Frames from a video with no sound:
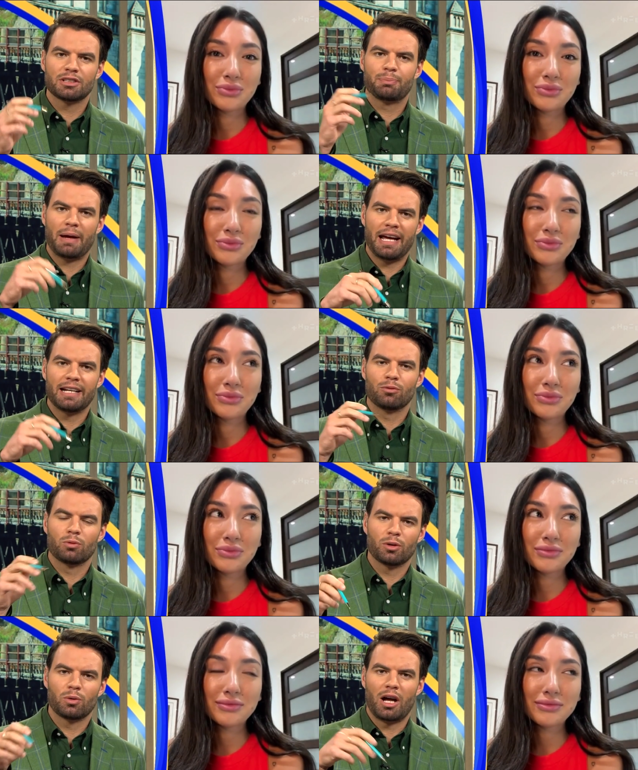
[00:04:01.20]
Speaker 1: as bad in
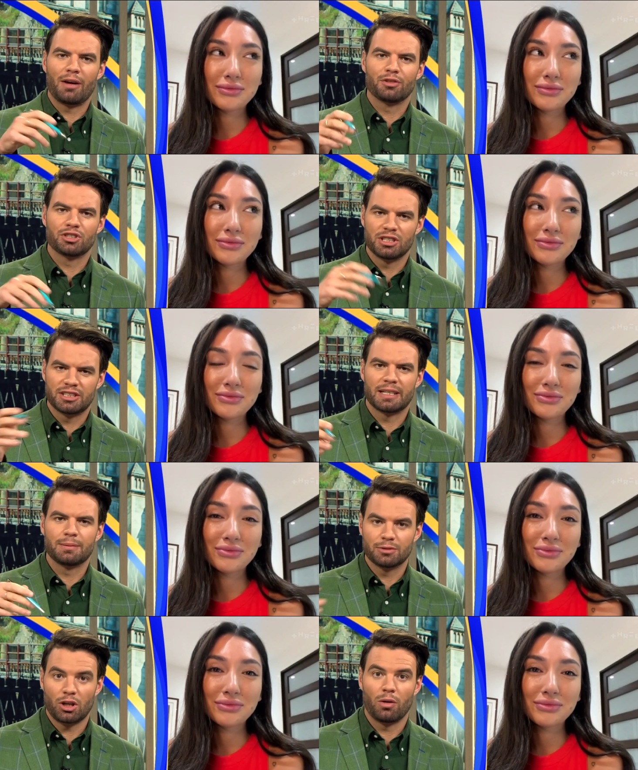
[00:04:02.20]
real life as she seems
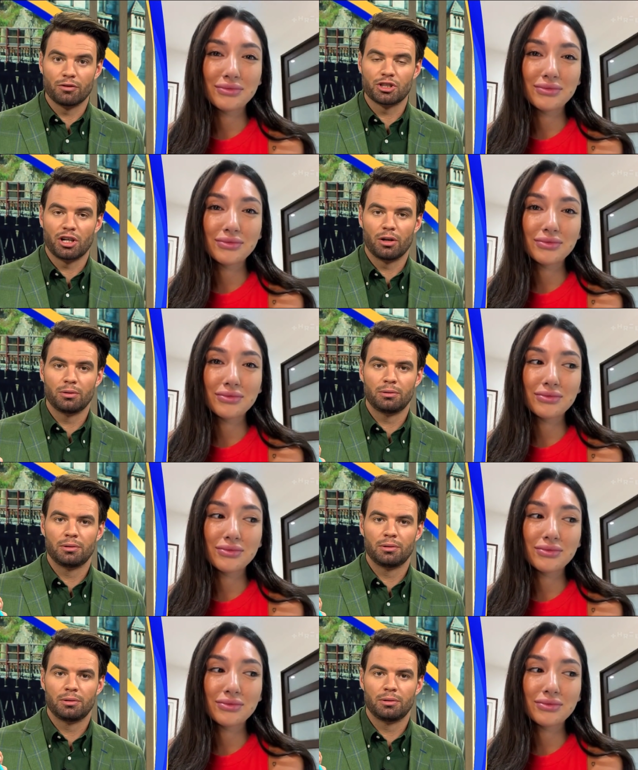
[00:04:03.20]
on the show?